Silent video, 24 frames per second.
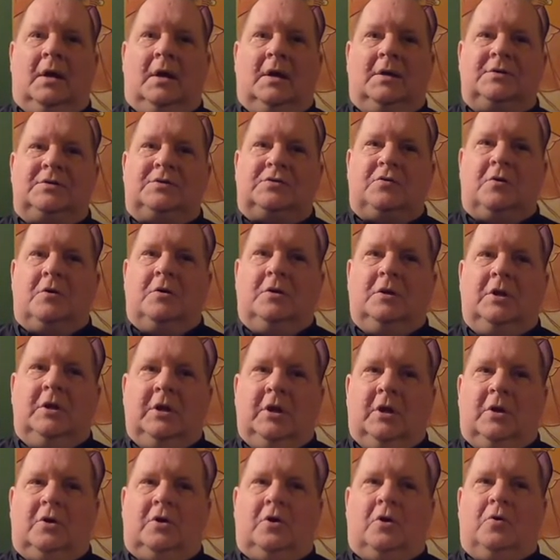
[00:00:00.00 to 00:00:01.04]
I
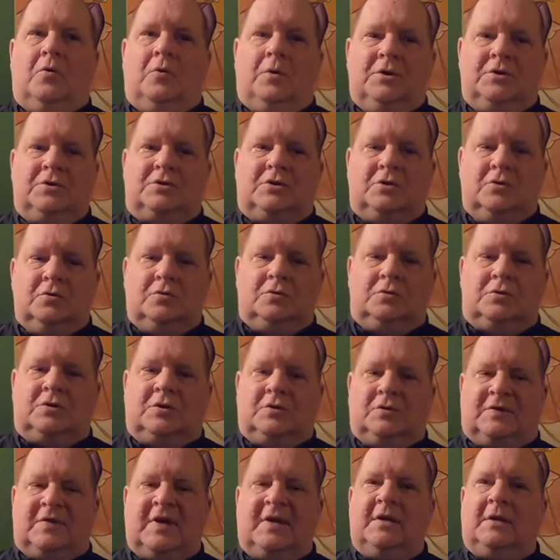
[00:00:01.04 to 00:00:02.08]
strongly encourage you
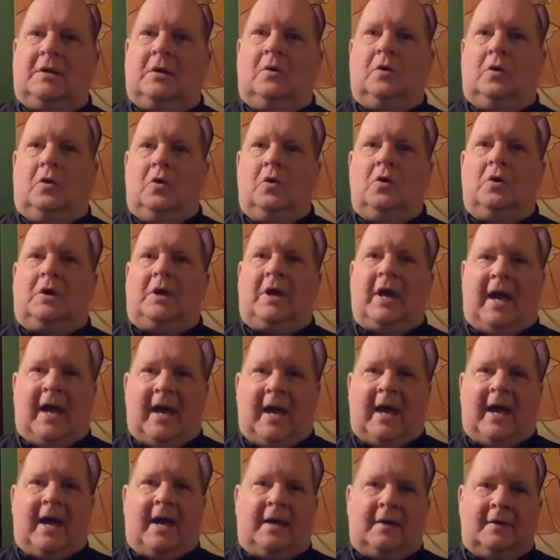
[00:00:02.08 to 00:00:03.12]
to take a look
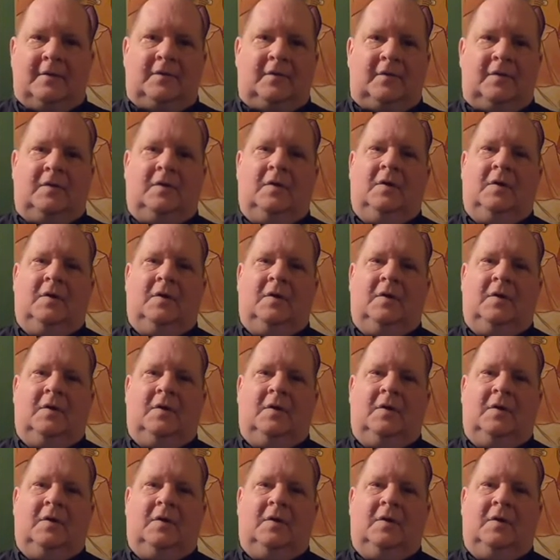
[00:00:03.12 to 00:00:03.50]
at